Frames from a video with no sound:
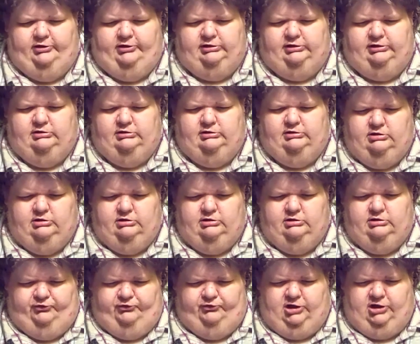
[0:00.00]
was
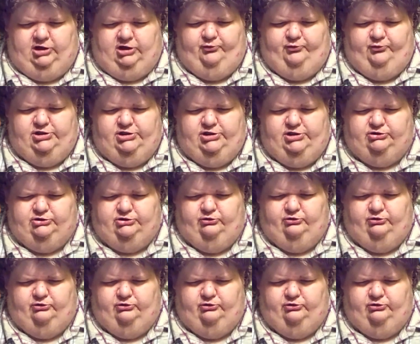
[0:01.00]
operational only during the